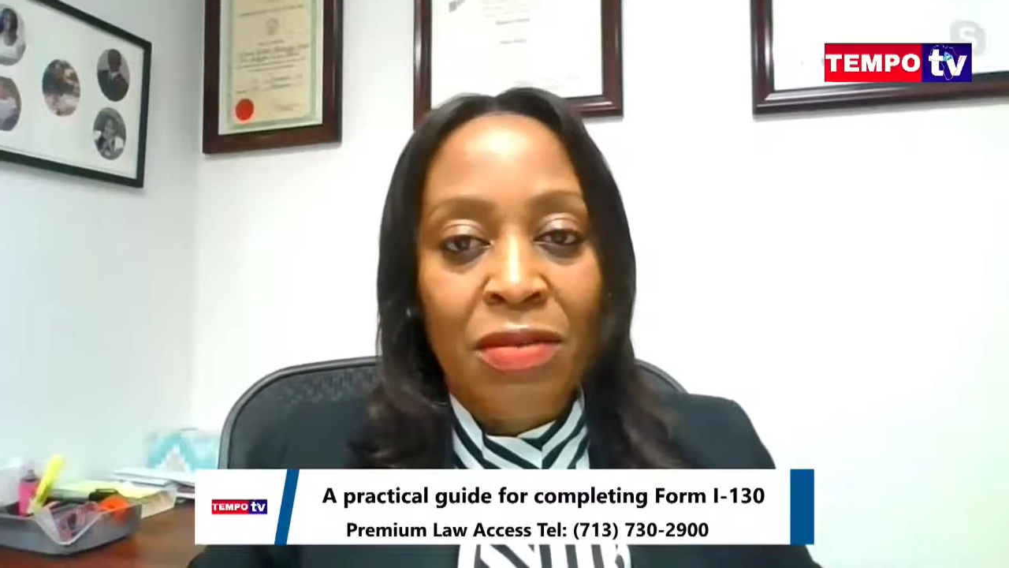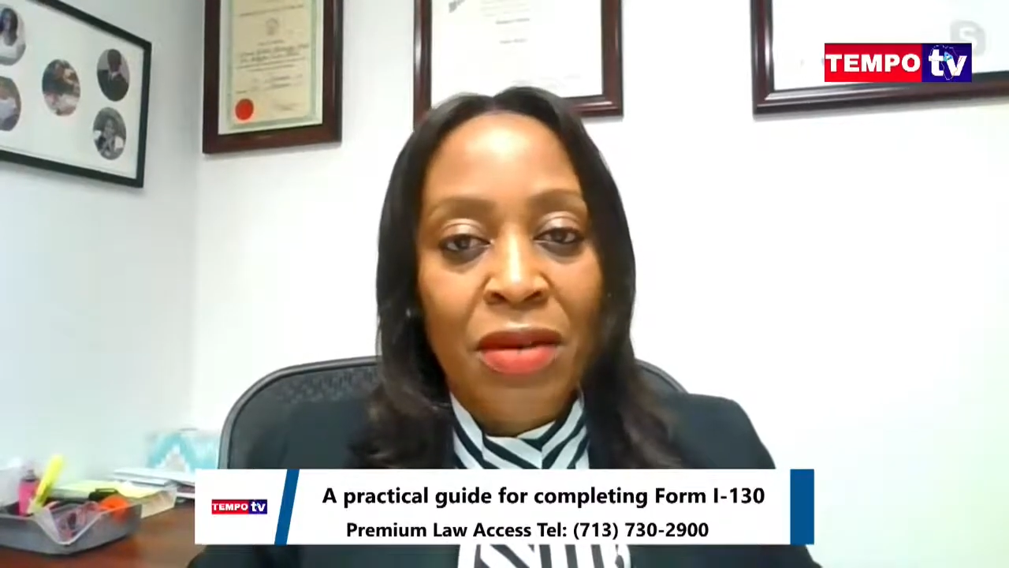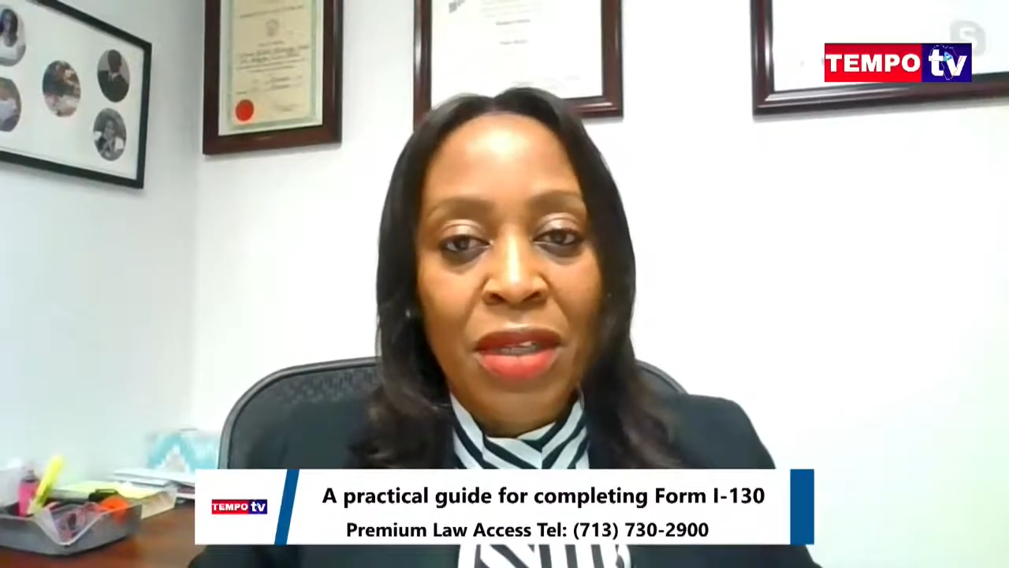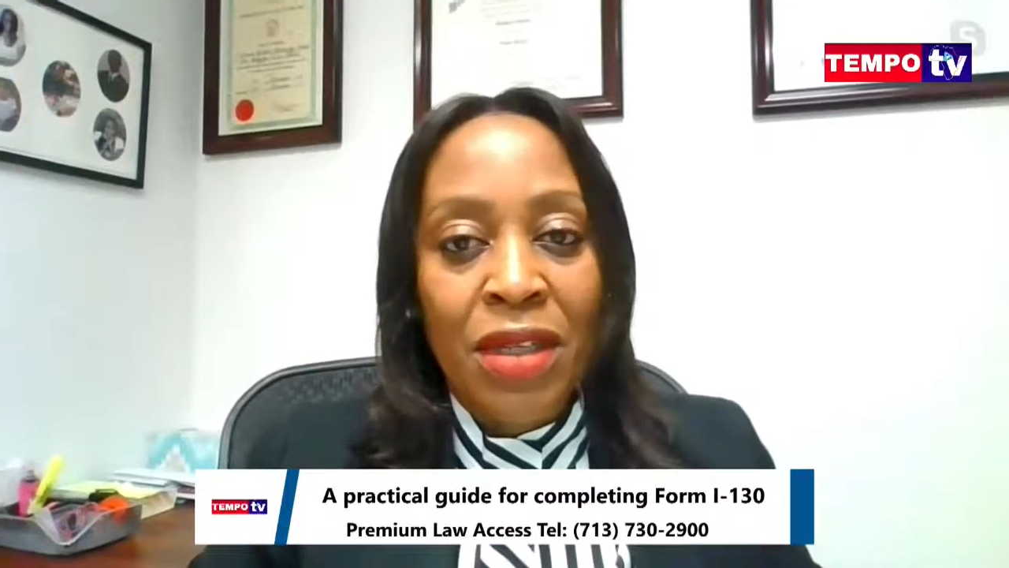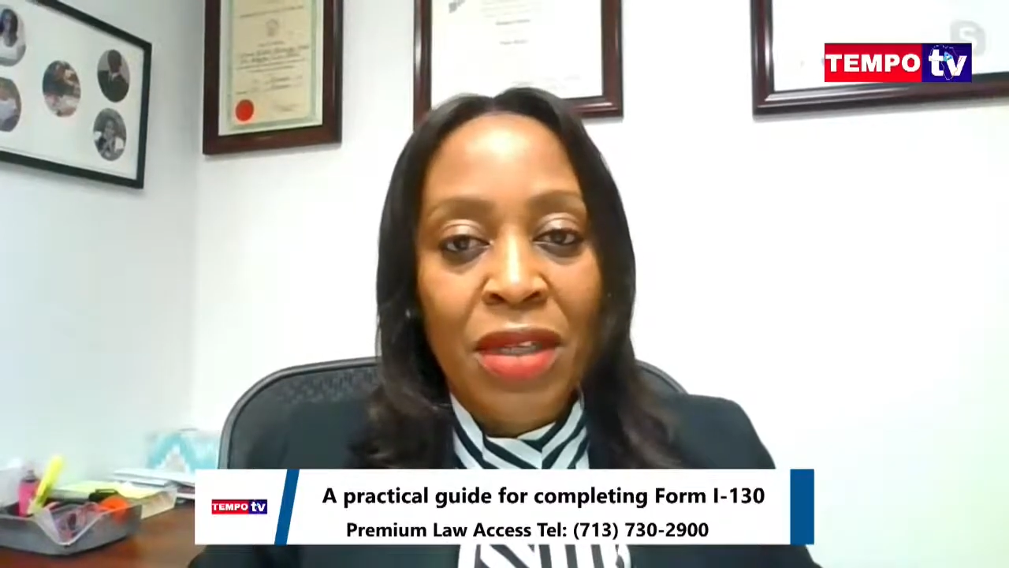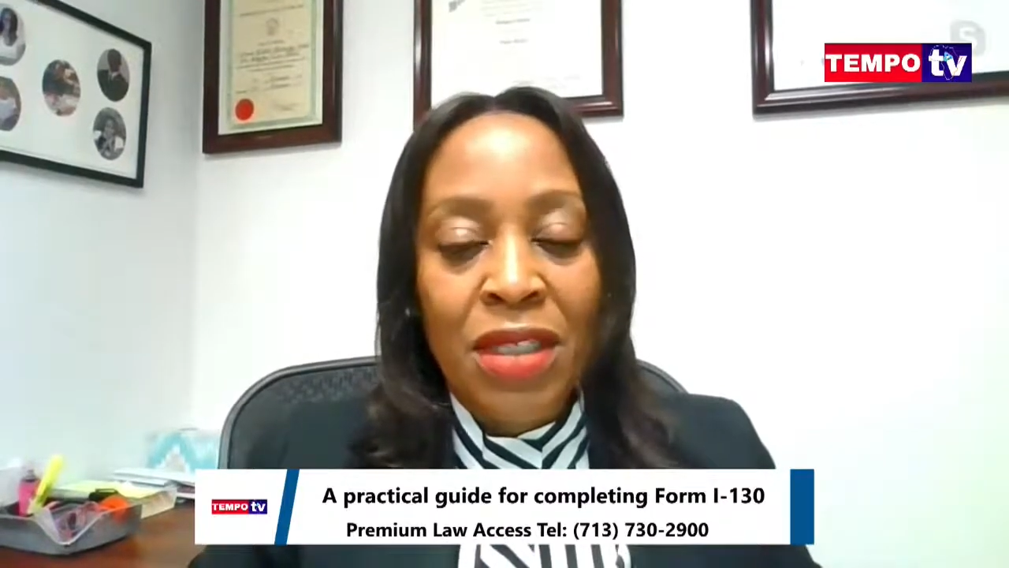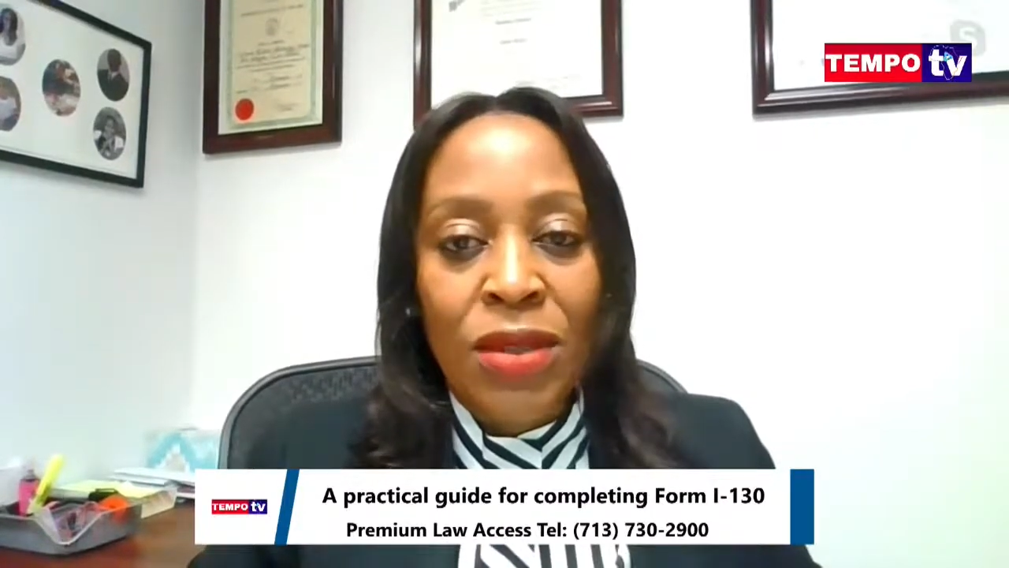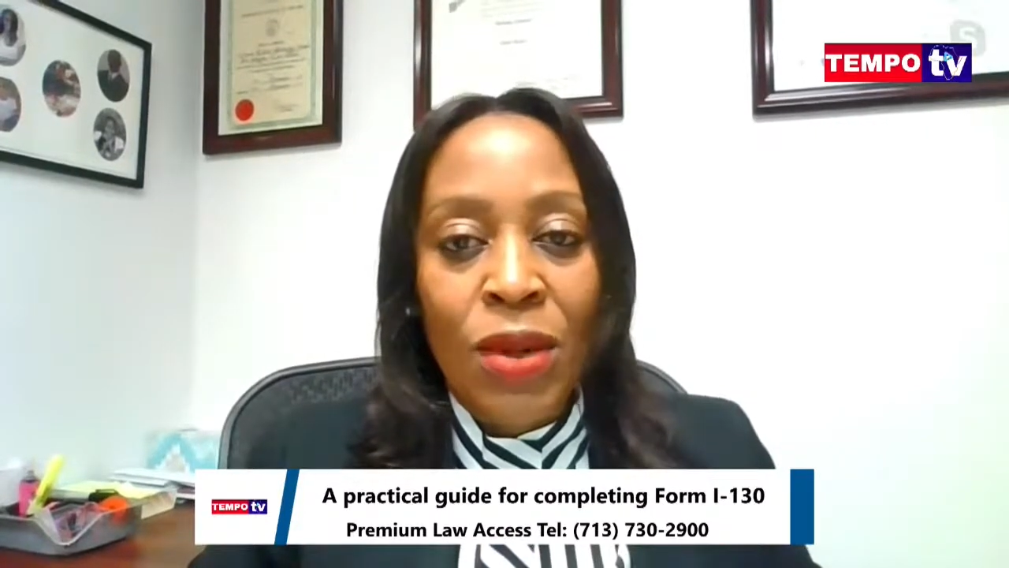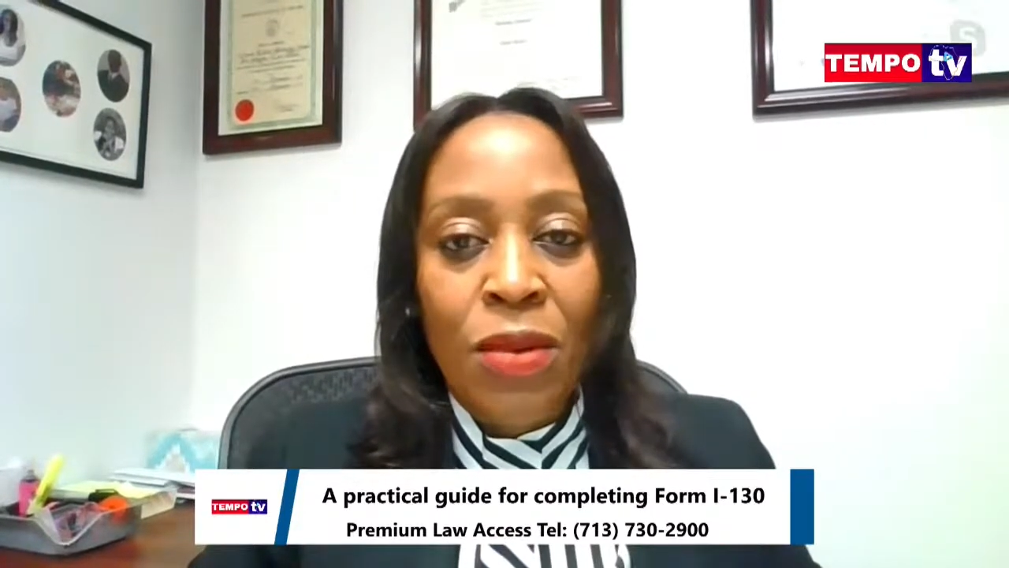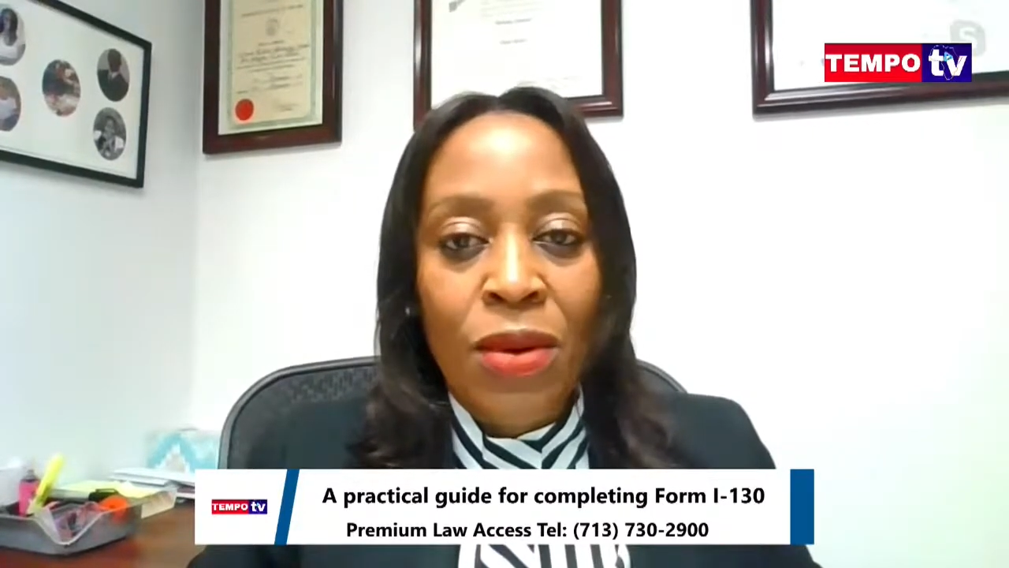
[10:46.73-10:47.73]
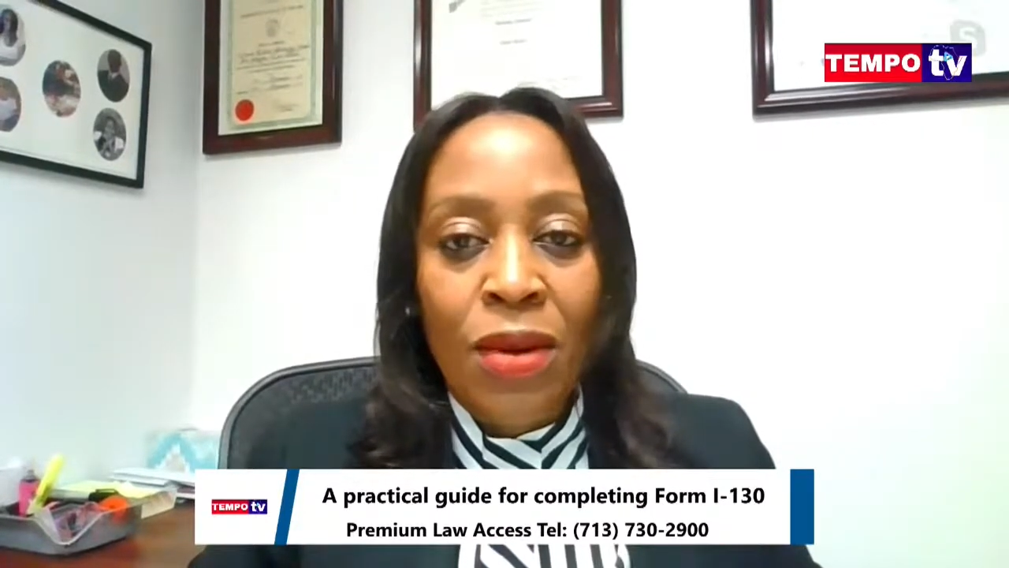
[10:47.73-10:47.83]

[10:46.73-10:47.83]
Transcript: and the marriage is no